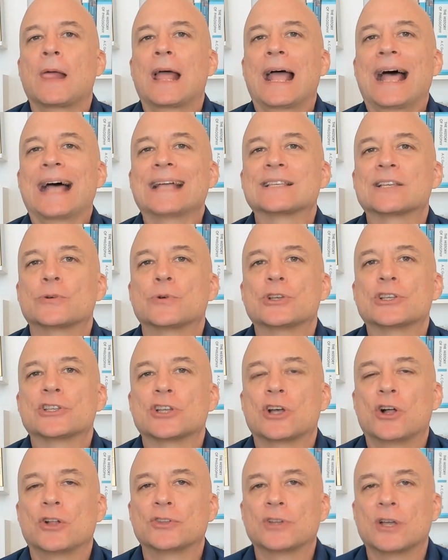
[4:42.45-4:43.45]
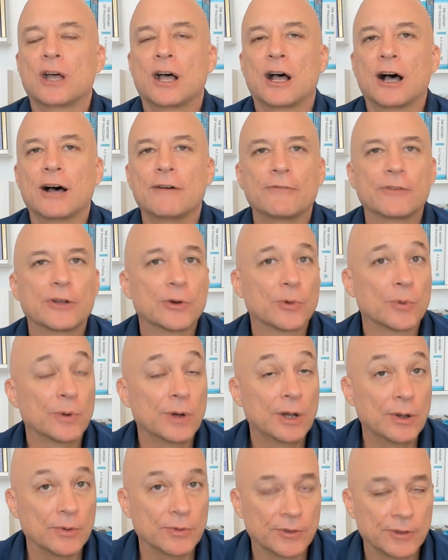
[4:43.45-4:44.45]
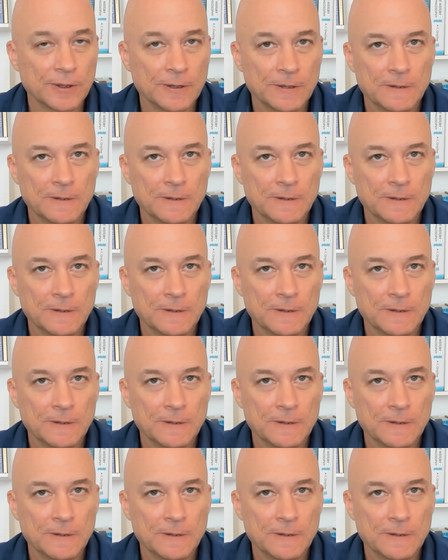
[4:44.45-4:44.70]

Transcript: as a result of growth.